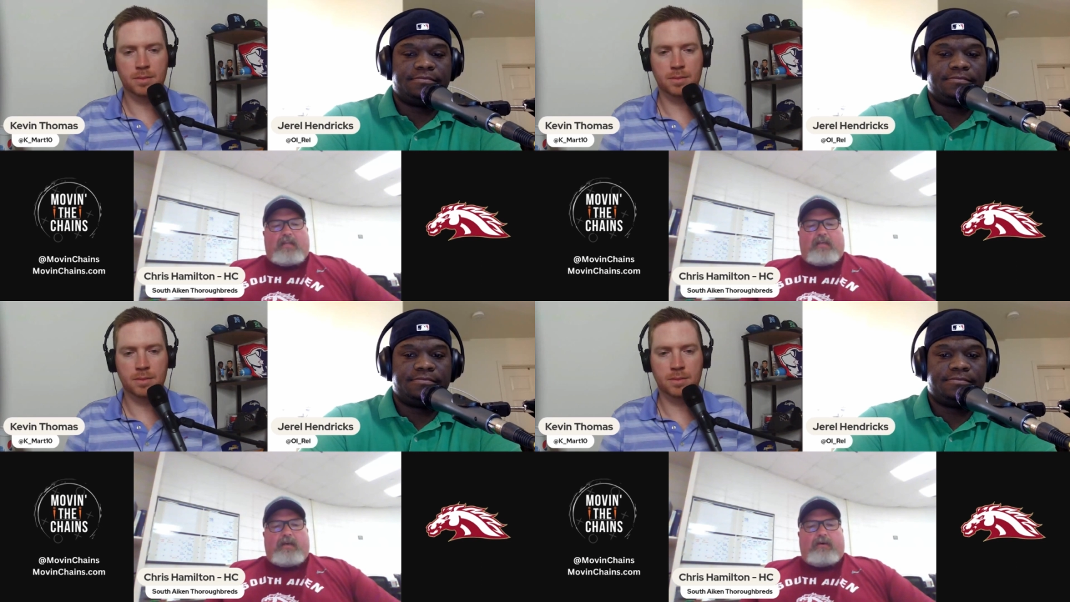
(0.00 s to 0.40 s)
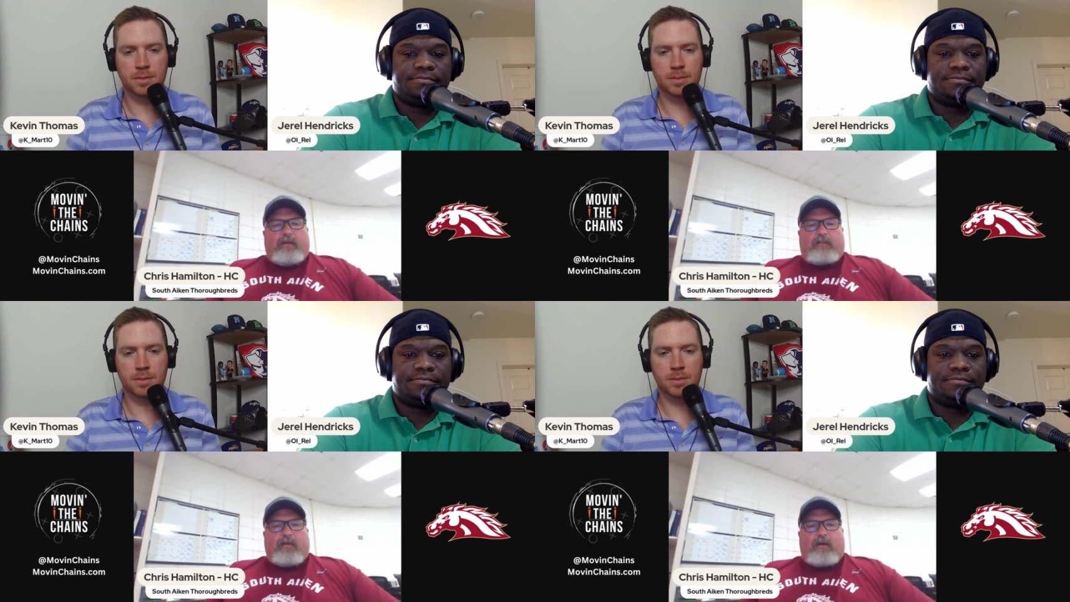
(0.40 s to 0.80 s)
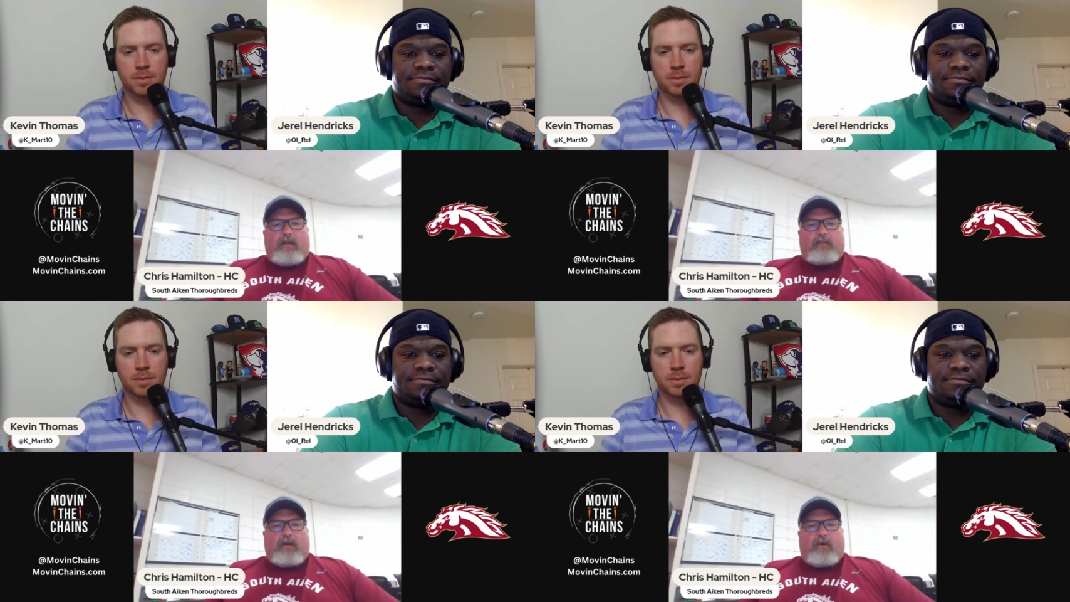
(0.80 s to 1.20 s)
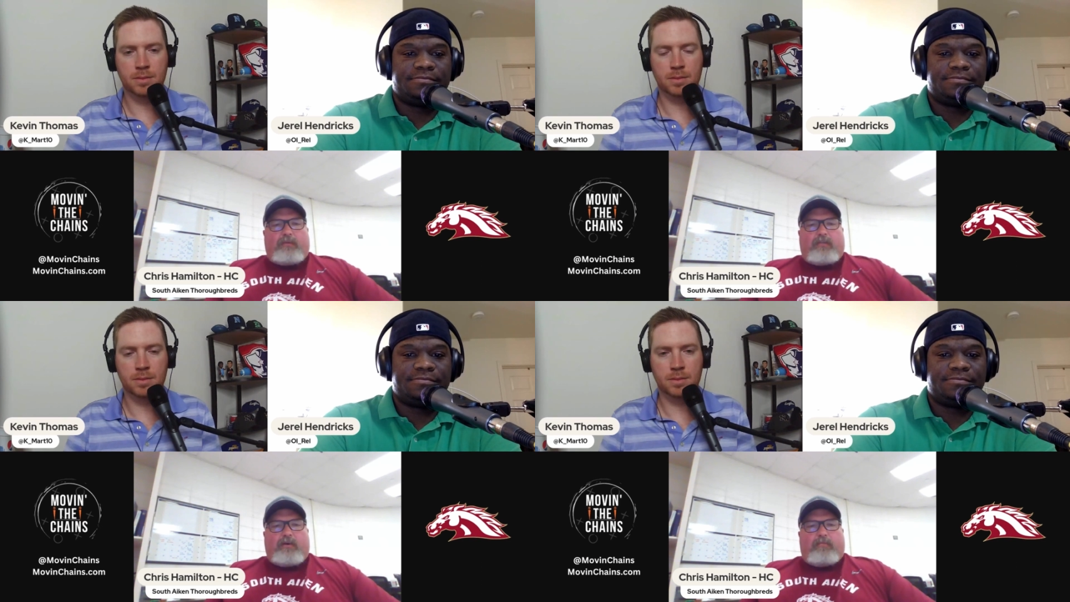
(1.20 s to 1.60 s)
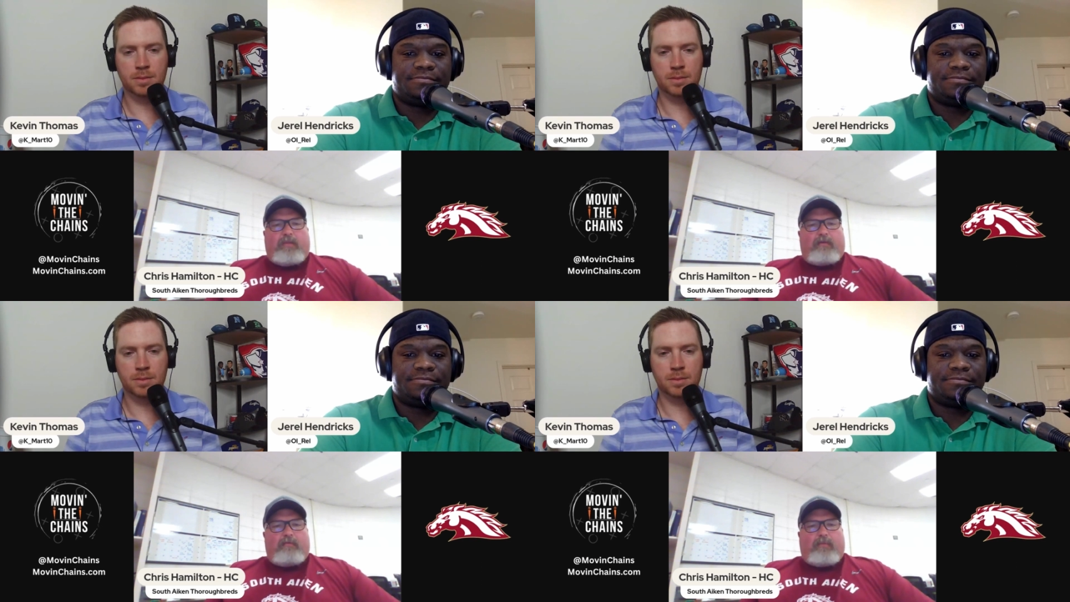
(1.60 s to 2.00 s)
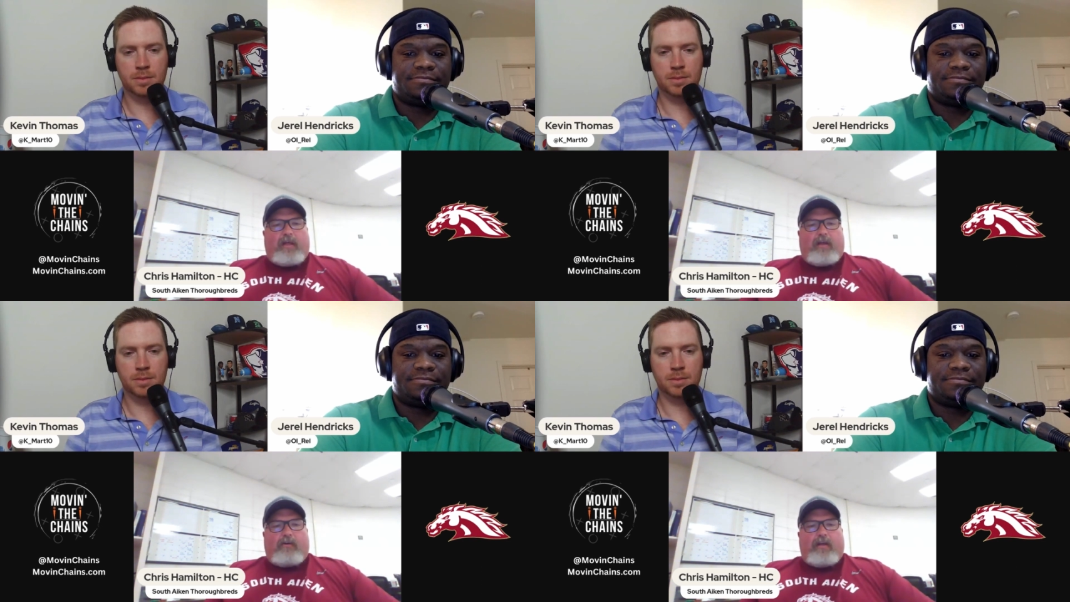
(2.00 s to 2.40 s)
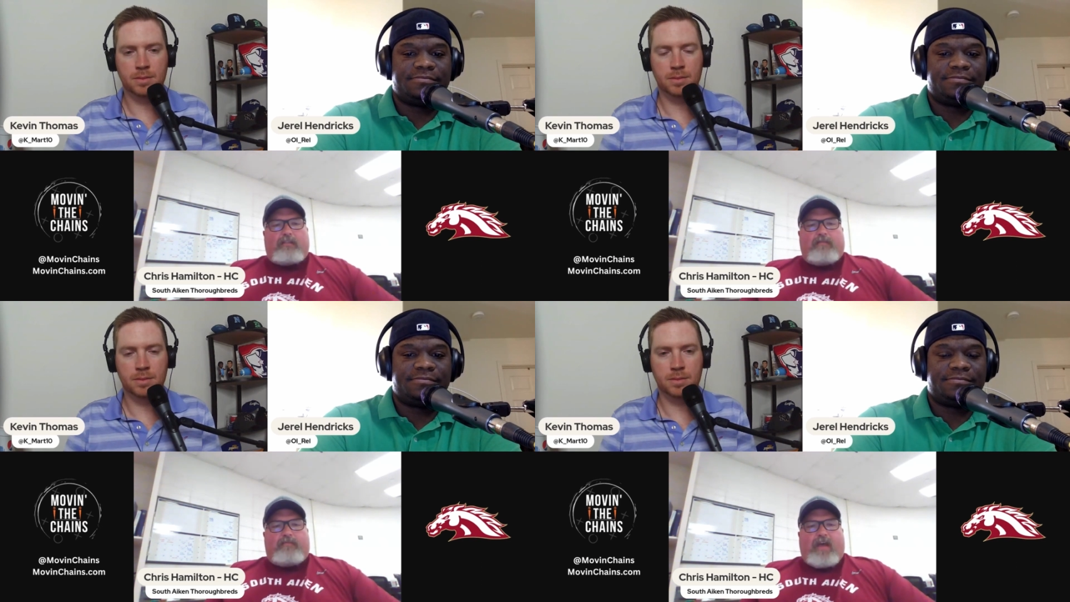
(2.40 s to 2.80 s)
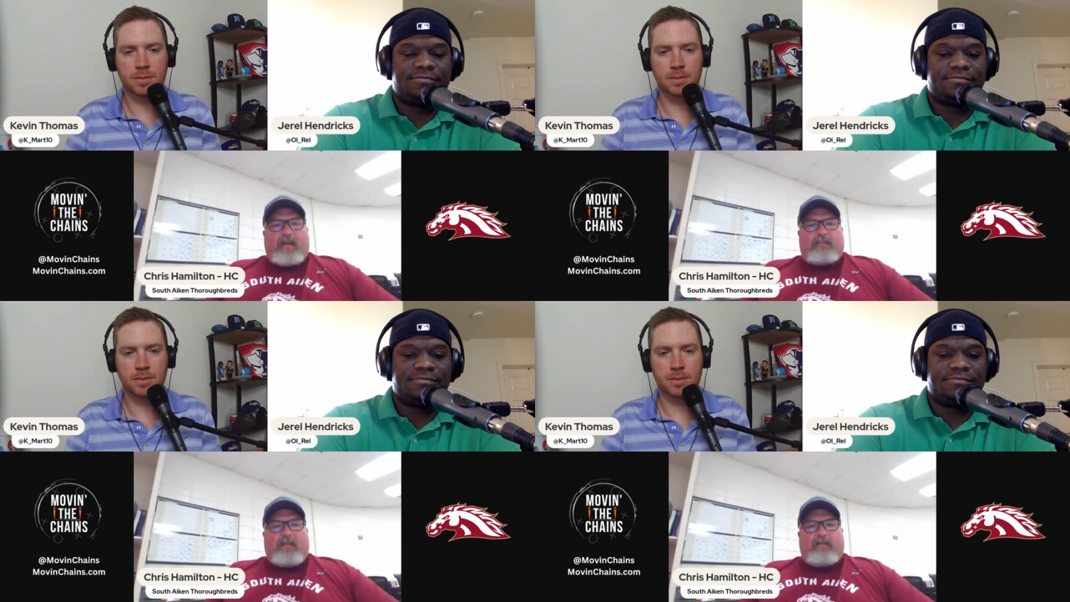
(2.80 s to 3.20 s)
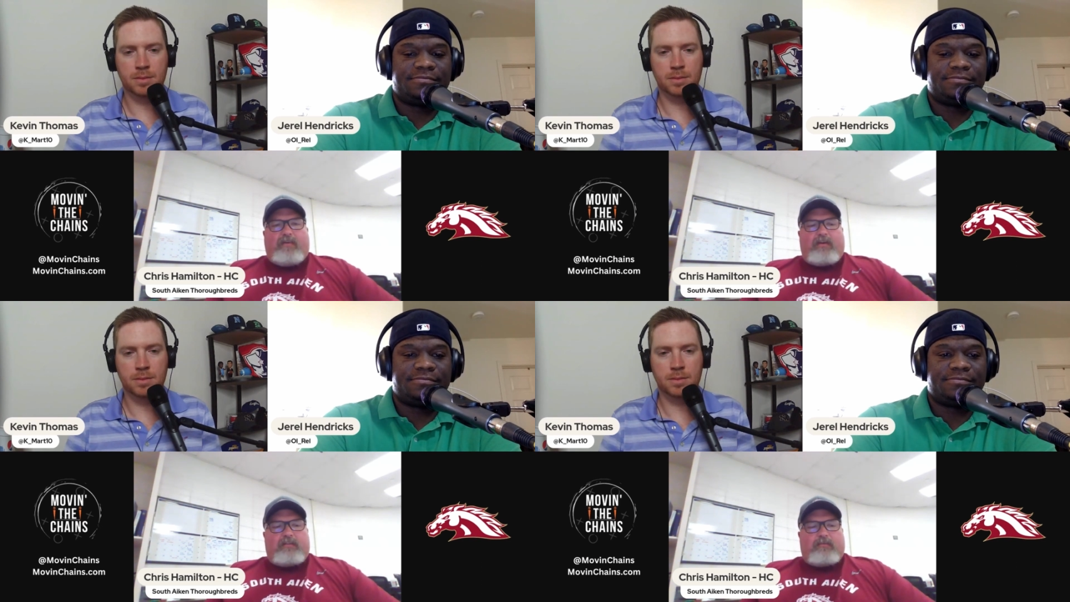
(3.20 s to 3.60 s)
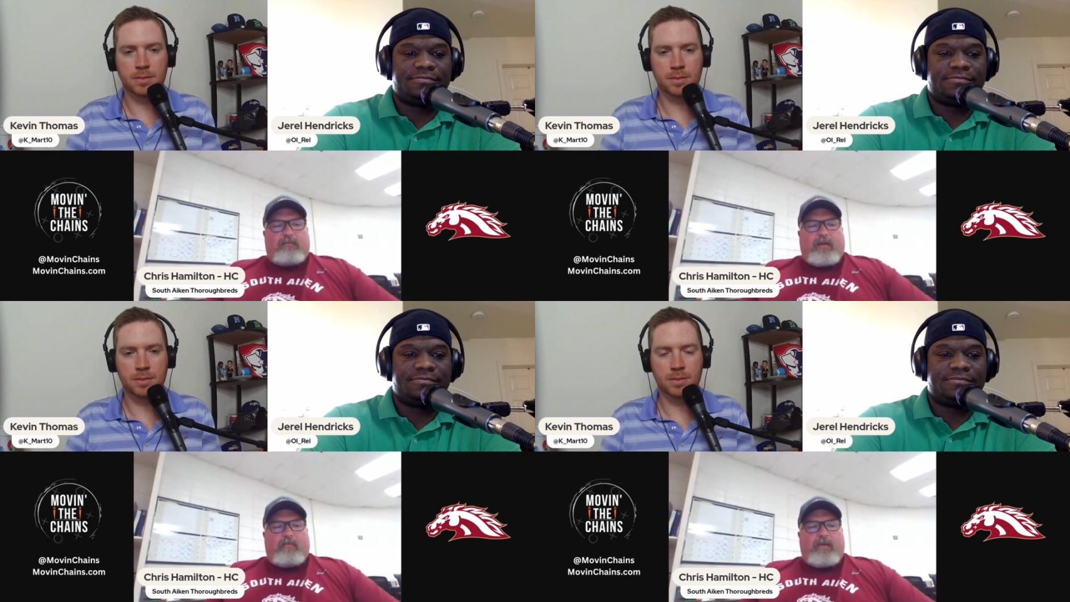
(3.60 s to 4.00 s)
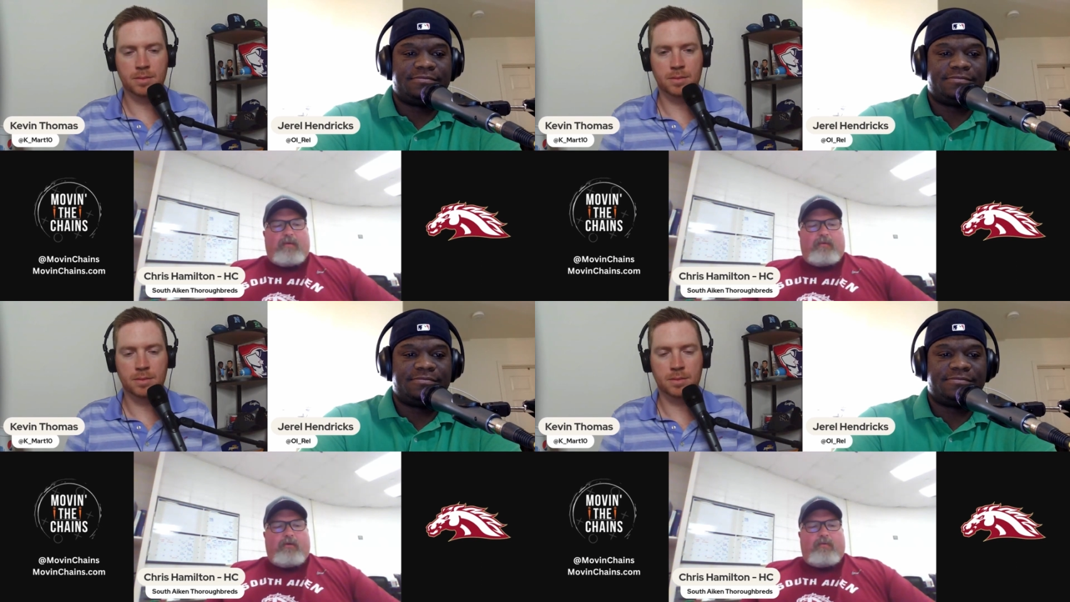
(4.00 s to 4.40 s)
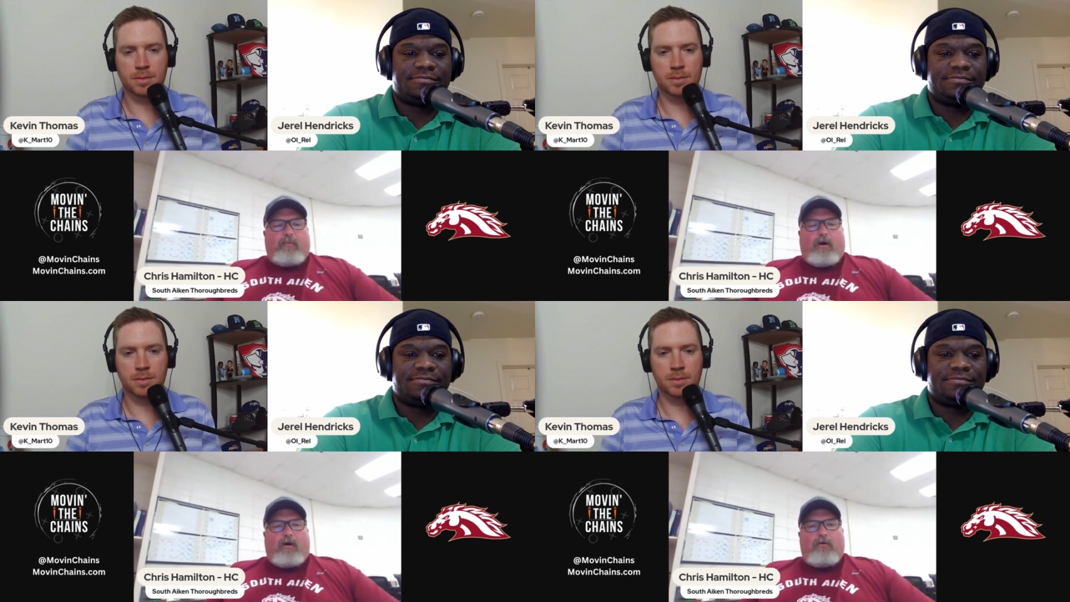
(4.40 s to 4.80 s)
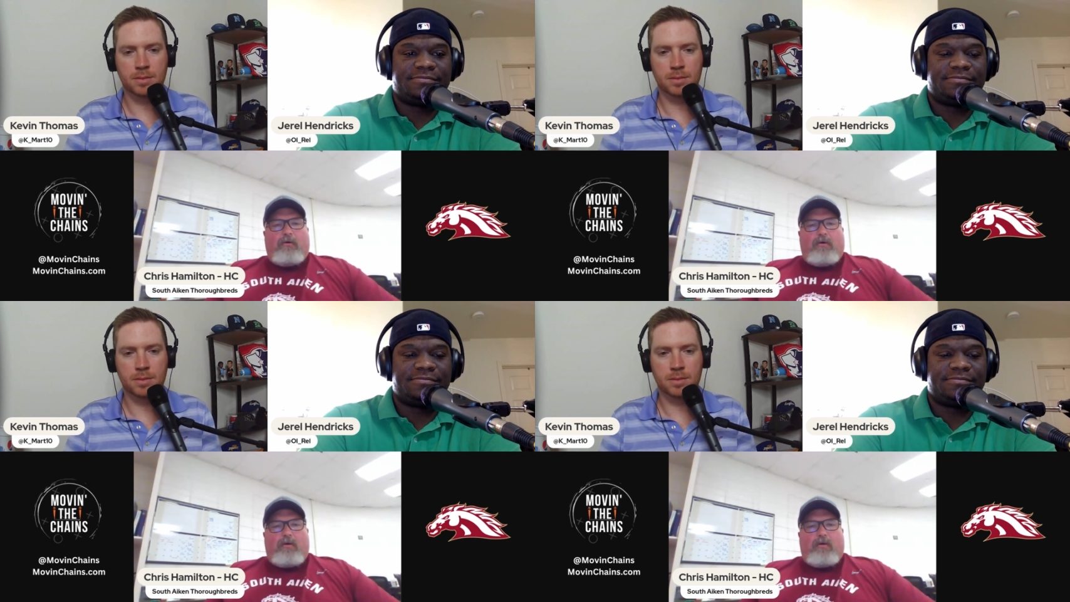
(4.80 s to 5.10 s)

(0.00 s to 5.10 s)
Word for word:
Speaker 1: the deal. That's uh, that's always the deal. Play play aggressive, fast defense, and, and be able to run the ball.